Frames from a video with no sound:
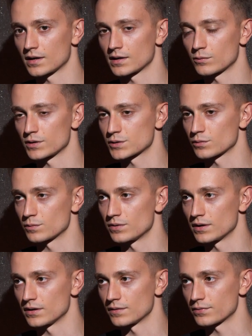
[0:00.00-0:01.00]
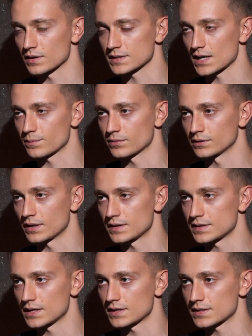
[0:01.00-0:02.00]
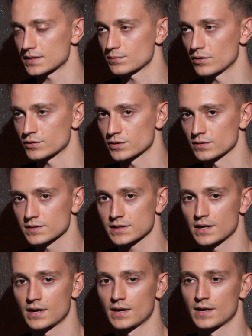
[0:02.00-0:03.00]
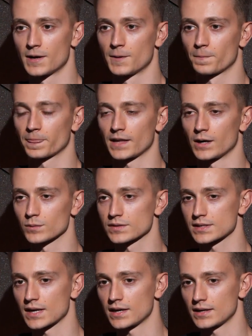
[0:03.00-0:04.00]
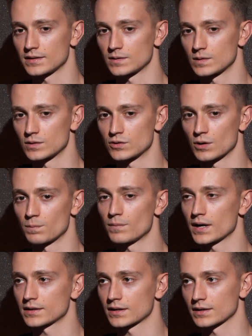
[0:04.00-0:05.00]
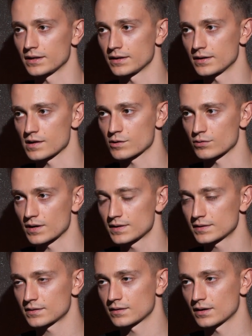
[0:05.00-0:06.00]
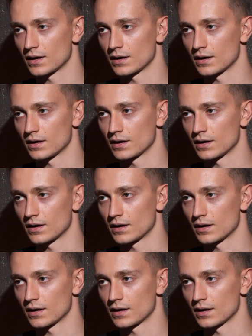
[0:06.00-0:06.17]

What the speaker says: which would be, for example, the CSS modules, I would say dramatically increased.